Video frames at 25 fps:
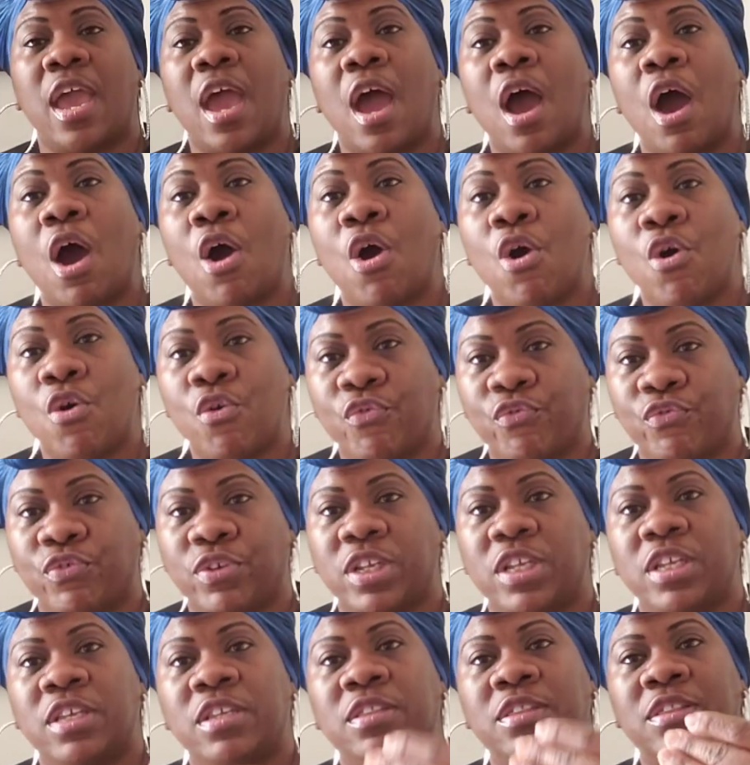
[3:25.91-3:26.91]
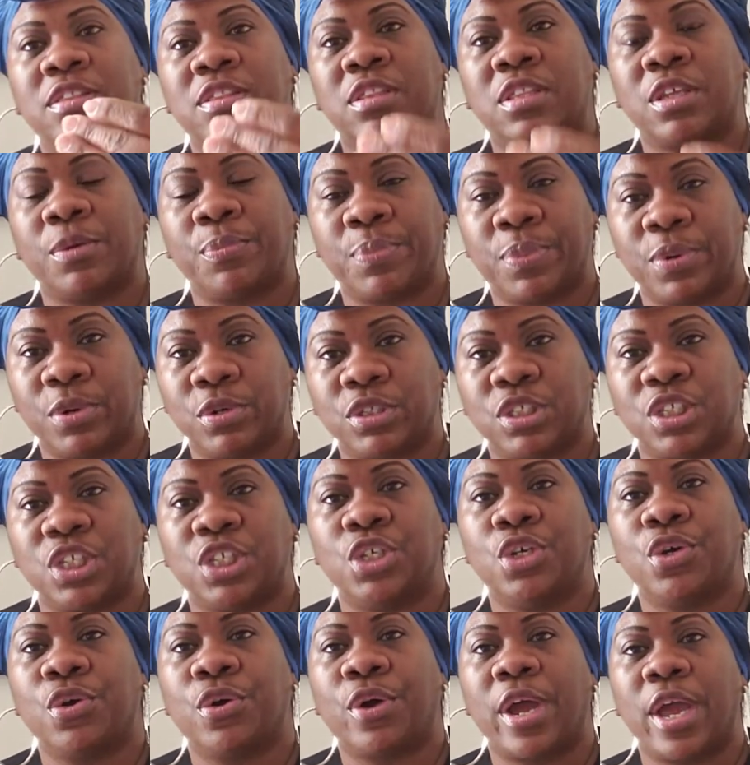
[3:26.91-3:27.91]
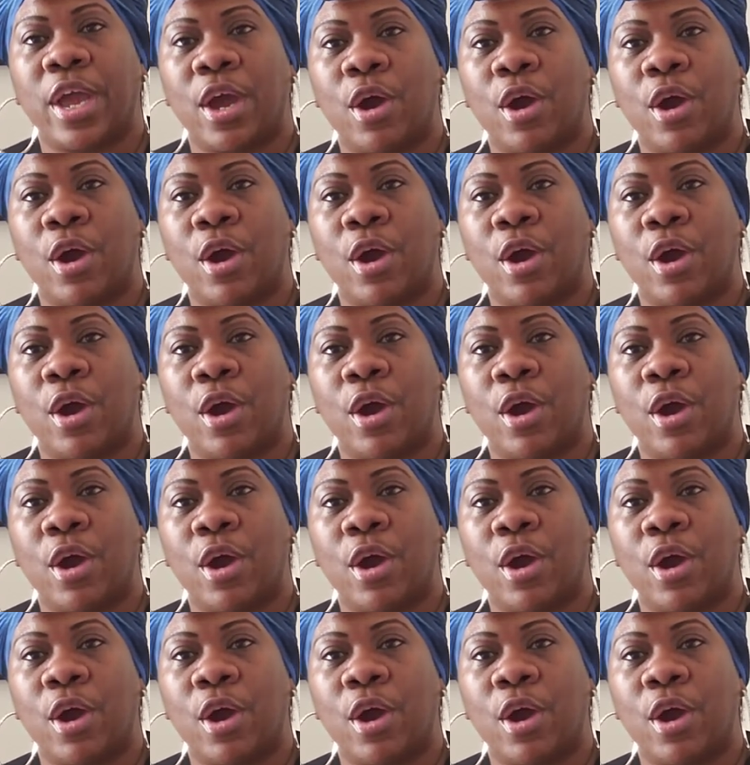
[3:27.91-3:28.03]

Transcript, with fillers: Hopefully, the person you're